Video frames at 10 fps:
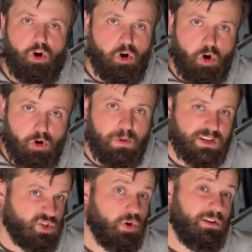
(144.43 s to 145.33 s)

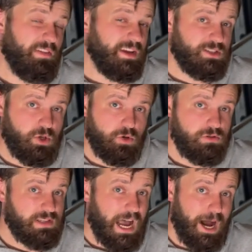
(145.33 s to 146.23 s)
almost all of these
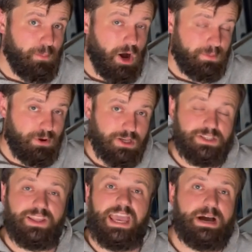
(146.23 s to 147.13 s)
tools are mine
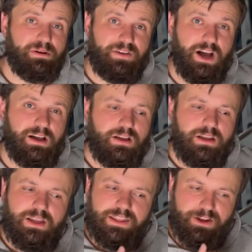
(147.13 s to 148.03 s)
personally. However,
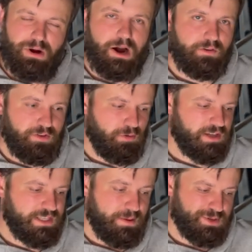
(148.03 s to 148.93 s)
there are a few
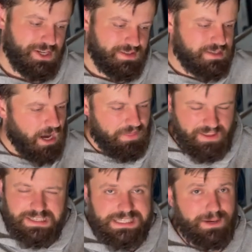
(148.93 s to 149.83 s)
exceptions. I
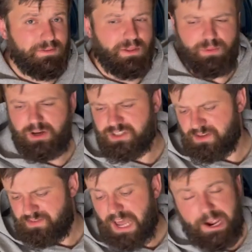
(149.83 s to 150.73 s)
think some of the boxes
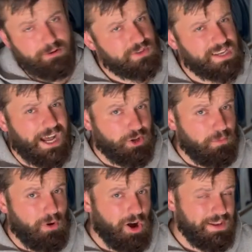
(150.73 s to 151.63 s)
of nails are not
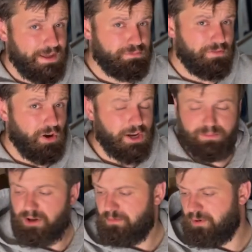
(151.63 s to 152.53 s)
mine. They're provided
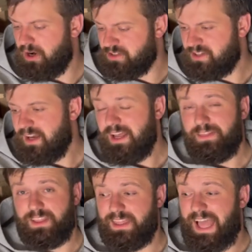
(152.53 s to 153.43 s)
by the boss.
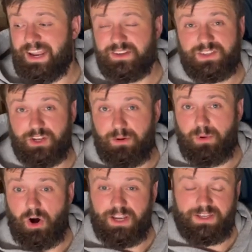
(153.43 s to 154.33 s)
The ladders are not
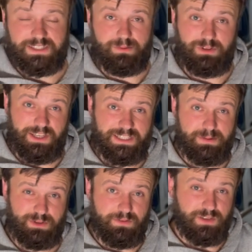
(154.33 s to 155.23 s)
mine, except with the
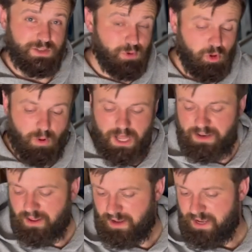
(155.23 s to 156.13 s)
exception of the small
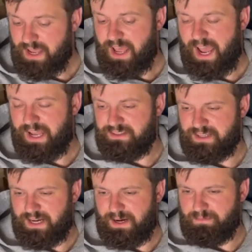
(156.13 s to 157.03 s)
one. And
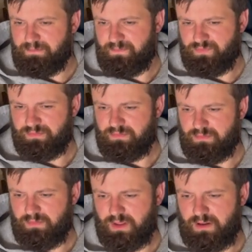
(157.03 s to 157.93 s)

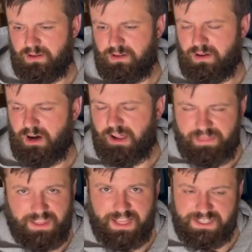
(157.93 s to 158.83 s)
I
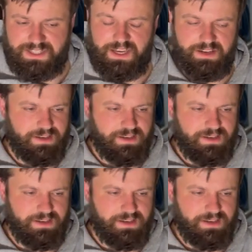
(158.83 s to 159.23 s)
think that's it.